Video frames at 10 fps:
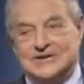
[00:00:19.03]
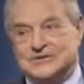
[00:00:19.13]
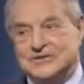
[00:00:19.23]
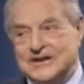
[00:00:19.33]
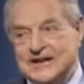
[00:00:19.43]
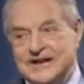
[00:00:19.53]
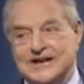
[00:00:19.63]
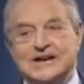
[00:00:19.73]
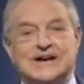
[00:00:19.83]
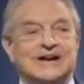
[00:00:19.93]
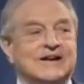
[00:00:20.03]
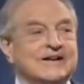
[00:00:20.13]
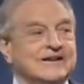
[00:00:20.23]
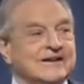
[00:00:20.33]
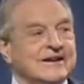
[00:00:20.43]
Today
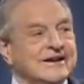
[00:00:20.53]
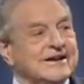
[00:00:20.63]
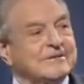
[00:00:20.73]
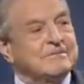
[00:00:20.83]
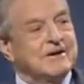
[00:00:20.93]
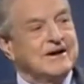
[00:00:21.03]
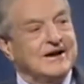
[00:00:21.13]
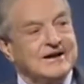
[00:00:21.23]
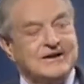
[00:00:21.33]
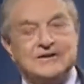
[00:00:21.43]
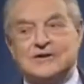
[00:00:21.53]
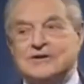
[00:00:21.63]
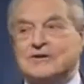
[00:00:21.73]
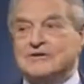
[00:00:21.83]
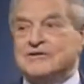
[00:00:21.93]
I'll apply the
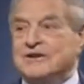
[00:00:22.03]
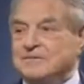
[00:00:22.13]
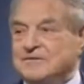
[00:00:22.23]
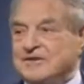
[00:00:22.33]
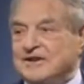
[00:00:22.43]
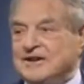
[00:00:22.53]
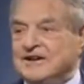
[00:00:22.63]
concepts